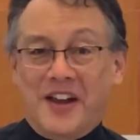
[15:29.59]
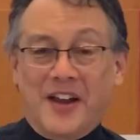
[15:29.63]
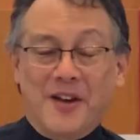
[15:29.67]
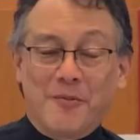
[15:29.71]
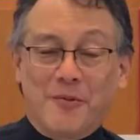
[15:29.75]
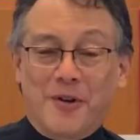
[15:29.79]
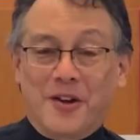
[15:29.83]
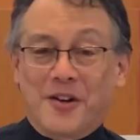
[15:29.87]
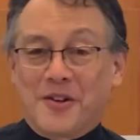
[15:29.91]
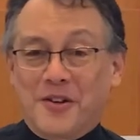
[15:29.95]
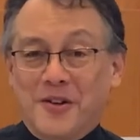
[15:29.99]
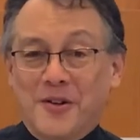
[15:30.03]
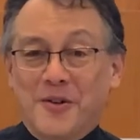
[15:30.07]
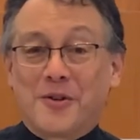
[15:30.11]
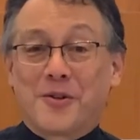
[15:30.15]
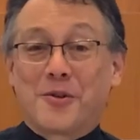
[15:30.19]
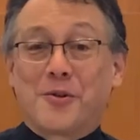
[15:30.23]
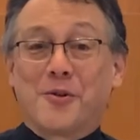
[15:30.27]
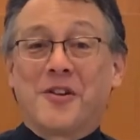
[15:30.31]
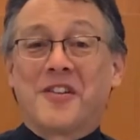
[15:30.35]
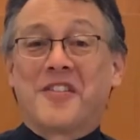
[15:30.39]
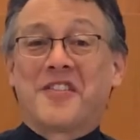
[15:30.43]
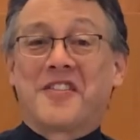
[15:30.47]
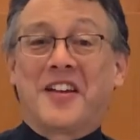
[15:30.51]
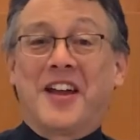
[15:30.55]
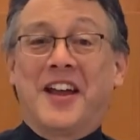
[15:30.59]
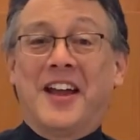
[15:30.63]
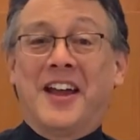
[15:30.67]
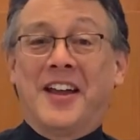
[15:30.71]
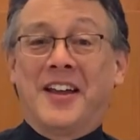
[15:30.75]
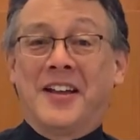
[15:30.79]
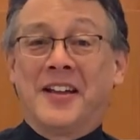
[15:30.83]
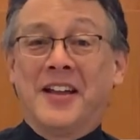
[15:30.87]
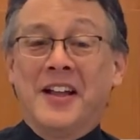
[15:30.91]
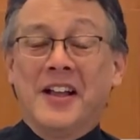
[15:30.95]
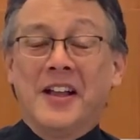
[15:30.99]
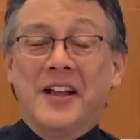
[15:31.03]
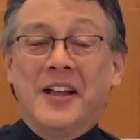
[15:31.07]
And what Luther is
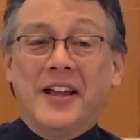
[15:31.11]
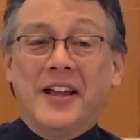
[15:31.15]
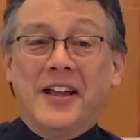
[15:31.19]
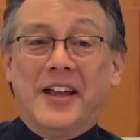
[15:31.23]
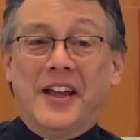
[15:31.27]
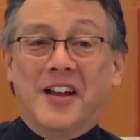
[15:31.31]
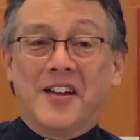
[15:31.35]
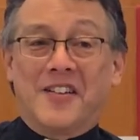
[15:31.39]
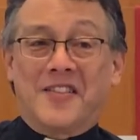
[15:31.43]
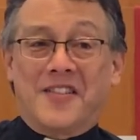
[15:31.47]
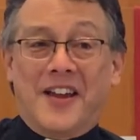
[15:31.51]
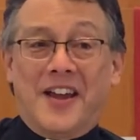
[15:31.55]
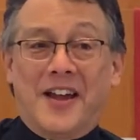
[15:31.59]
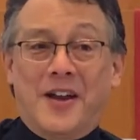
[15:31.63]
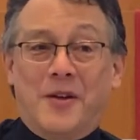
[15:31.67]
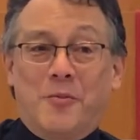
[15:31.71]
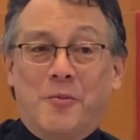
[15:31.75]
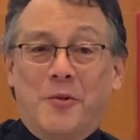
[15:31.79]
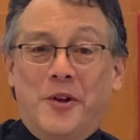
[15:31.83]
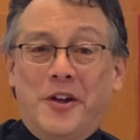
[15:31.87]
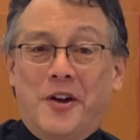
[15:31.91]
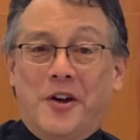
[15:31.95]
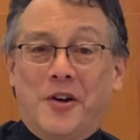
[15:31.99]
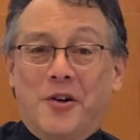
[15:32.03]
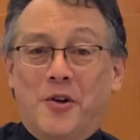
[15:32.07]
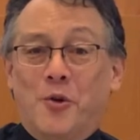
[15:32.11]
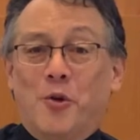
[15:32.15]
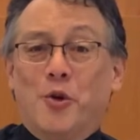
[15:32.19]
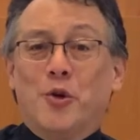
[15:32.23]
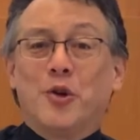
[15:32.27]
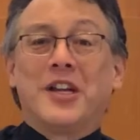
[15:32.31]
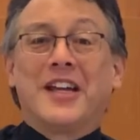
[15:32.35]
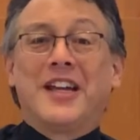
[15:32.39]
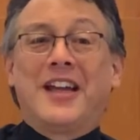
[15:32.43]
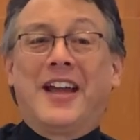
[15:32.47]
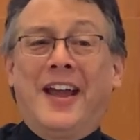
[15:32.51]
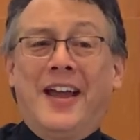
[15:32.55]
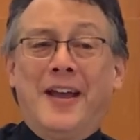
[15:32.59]
saying is that we are
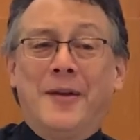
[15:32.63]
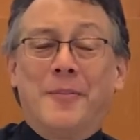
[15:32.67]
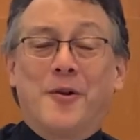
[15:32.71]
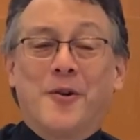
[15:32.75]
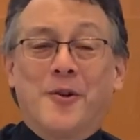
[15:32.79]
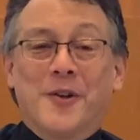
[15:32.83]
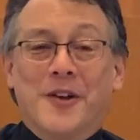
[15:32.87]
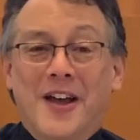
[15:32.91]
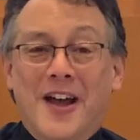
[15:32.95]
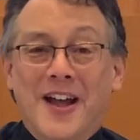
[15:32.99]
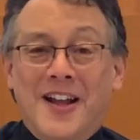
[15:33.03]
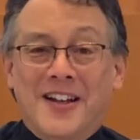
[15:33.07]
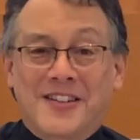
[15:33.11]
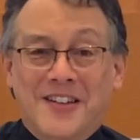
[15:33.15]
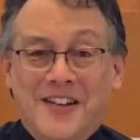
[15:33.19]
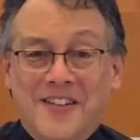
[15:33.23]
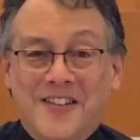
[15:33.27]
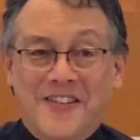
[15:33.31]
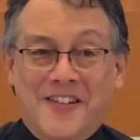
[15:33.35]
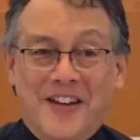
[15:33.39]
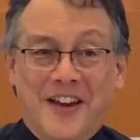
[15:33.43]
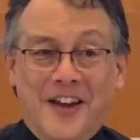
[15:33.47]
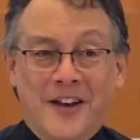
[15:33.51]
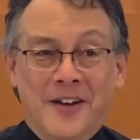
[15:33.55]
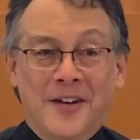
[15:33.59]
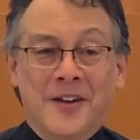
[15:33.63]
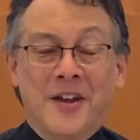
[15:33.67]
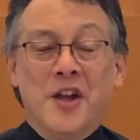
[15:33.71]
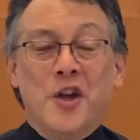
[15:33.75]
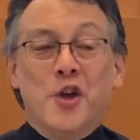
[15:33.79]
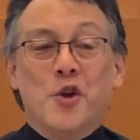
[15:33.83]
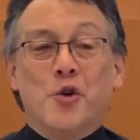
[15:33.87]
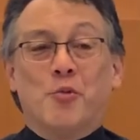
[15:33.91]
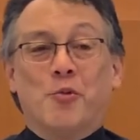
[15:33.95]
only able not to sin